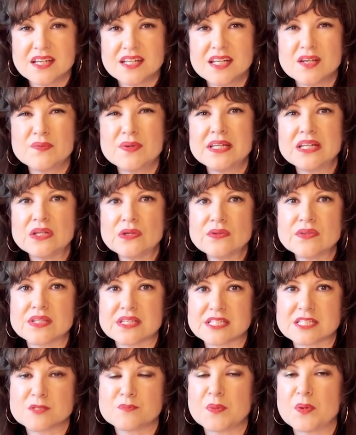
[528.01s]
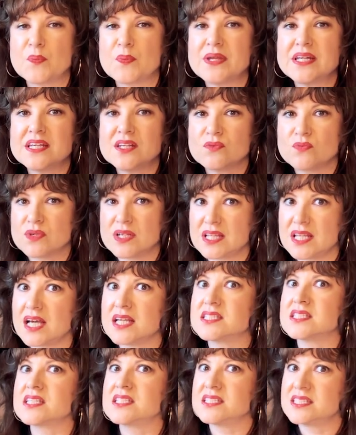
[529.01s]
Now, we knew this, but we didn't
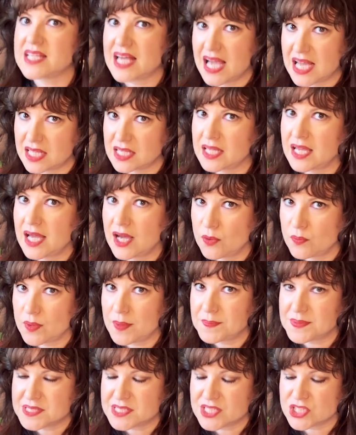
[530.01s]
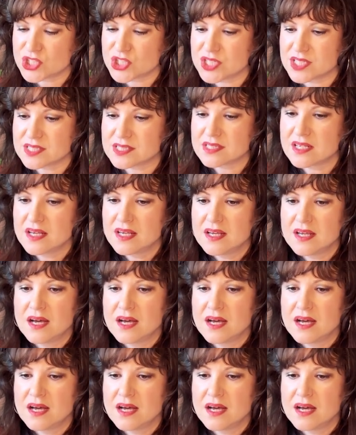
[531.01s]
realize exactly how repetitious.